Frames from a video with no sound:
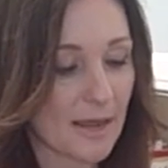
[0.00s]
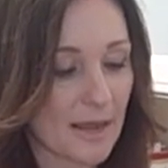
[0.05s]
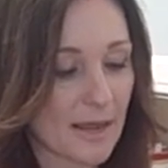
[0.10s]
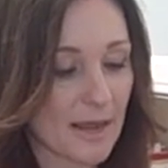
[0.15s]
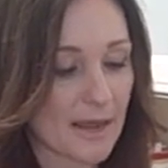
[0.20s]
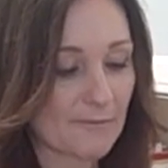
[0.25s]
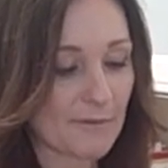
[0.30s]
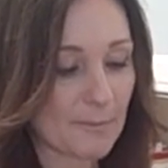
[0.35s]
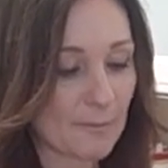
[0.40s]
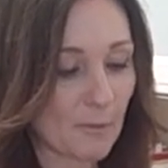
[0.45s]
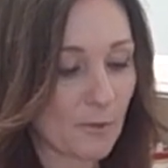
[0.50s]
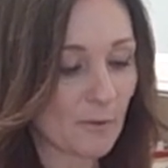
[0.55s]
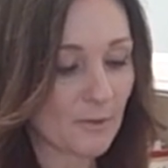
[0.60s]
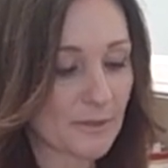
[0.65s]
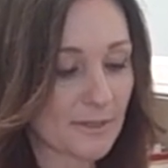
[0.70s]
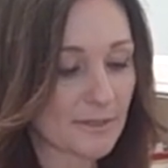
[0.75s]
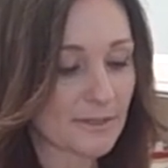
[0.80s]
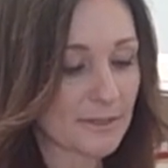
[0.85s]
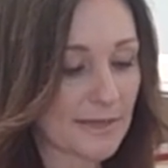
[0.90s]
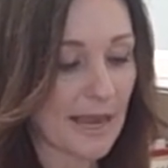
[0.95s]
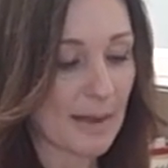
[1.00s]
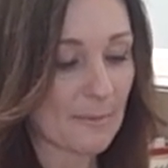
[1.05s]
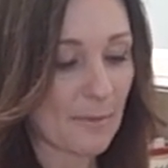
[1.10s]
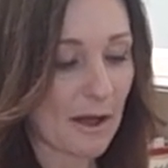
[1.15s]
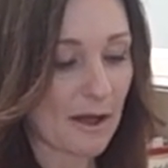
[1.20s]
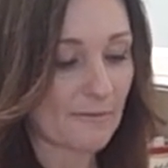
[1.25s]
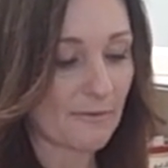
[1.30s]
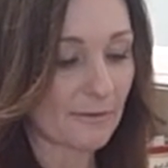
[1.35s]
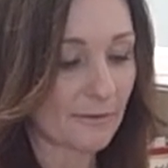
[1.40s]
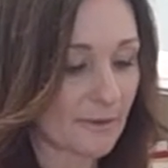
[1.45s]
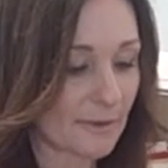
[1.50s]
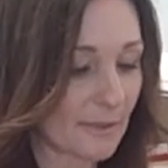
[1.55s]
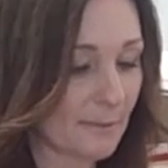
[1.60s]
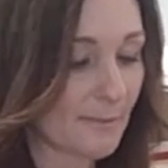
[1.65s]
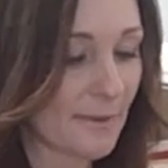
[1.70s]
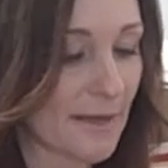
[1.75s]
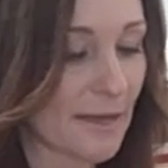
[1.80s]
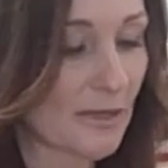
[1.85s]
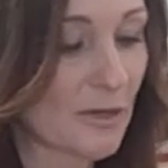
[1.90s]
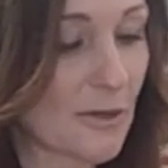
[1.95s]
If you pull the stem off a little
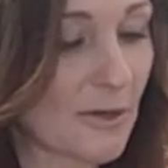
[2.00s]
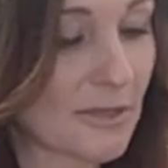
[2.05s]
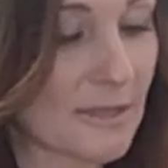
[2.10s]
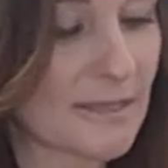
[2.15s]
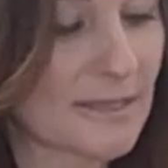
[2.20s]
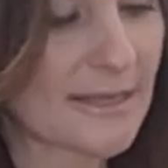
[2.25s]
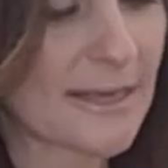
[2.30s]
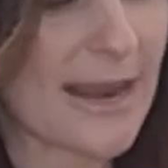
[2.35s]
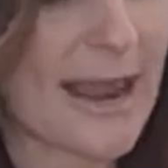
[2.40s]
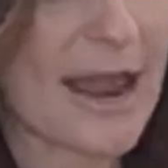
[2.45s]
bit, you can see